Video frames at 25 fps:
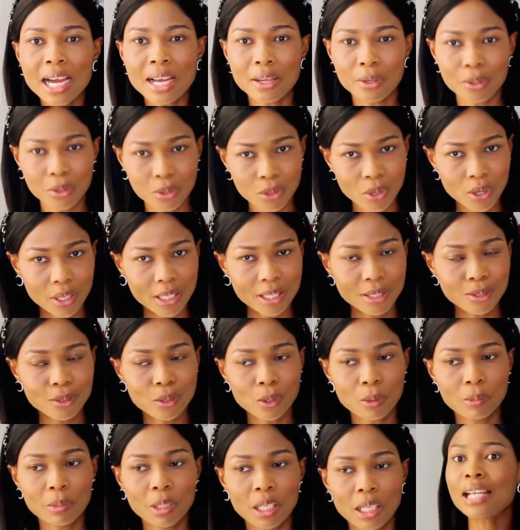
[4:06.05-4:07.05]
Are you talking
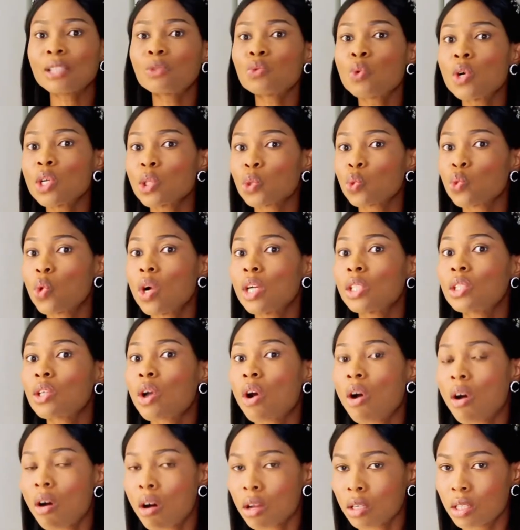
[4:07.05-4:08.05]
to me? That was what
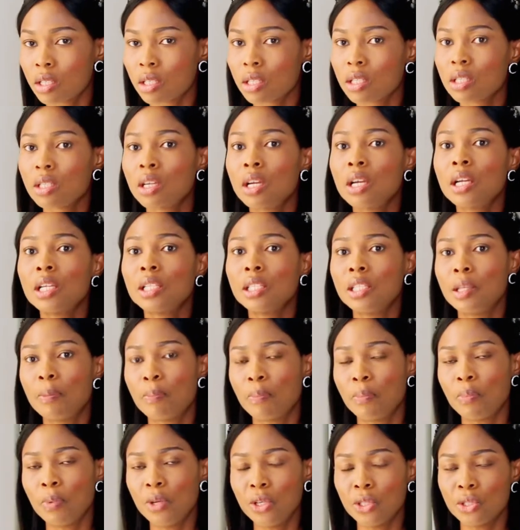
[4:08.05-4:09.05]
caused
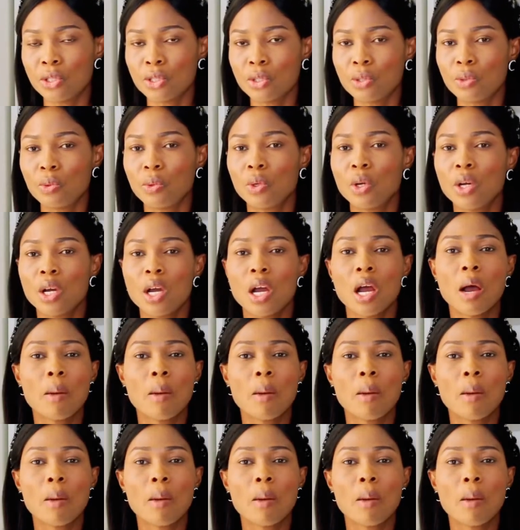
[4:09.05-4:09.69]
the issue.